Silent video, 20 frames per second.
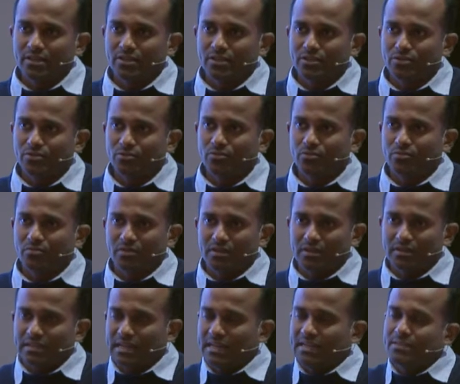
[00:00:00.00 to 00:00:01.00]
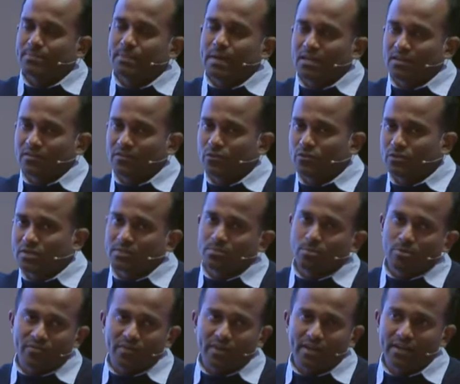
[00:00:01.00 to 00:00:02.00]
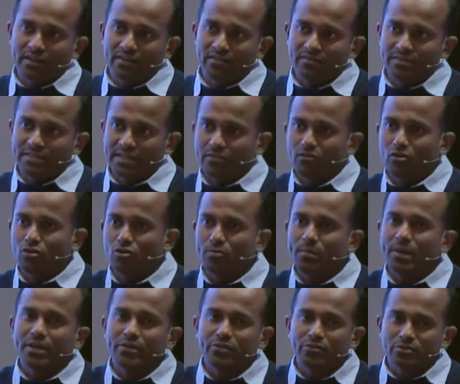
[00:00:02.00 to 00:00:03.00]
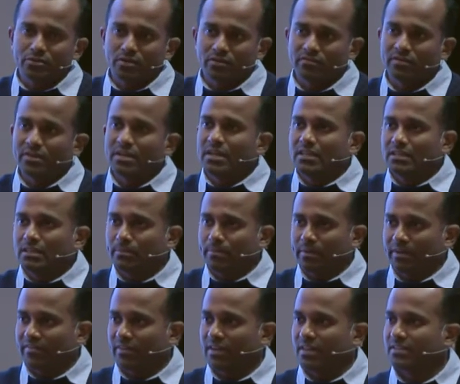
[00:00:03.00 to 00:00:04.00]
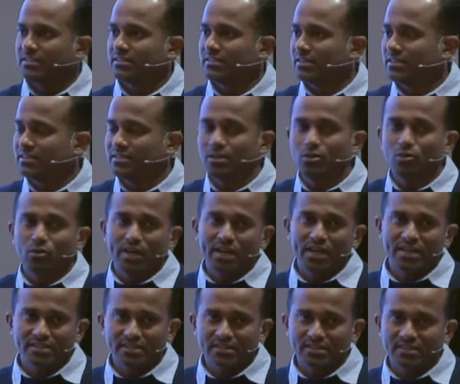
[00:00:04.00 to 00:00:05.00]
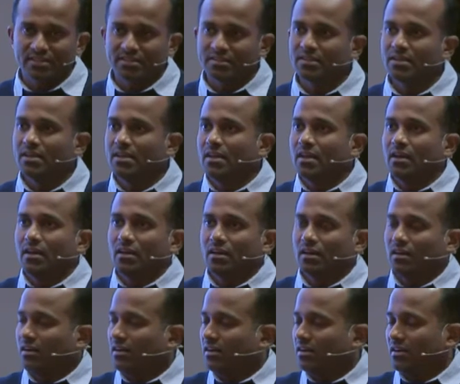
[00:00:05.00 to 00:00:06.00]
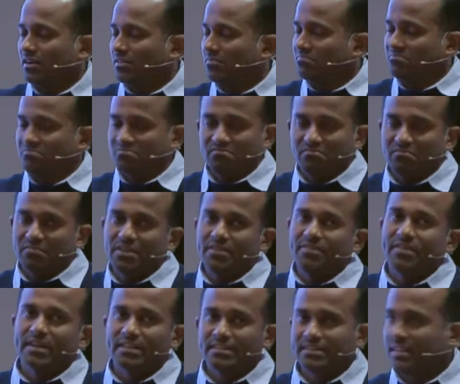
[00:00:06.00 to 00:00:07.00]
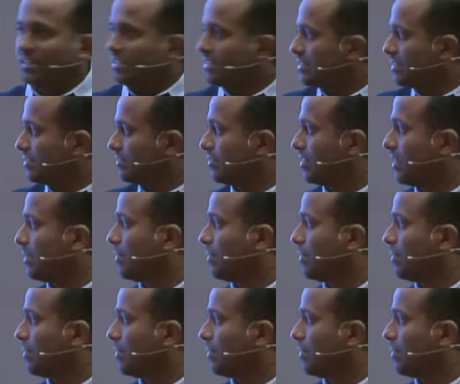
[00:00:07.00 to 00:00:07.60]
So that is part of the user's profile, which I want to make use of. The preferences, the locations, uh, different things.